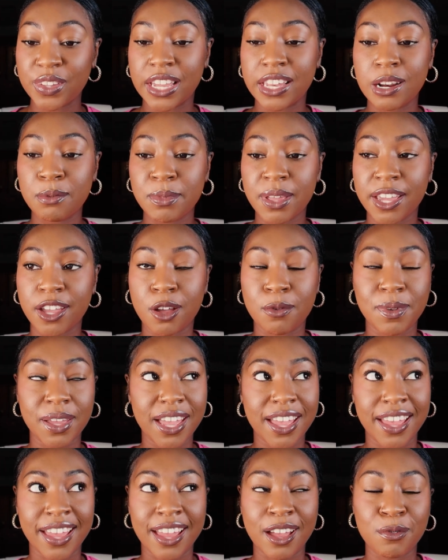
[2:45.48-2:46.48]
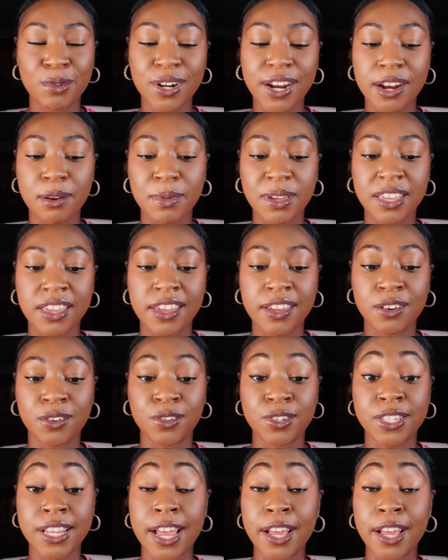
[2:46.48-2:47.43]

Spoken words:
And I'm like, oh my God, I wonder how to make candles.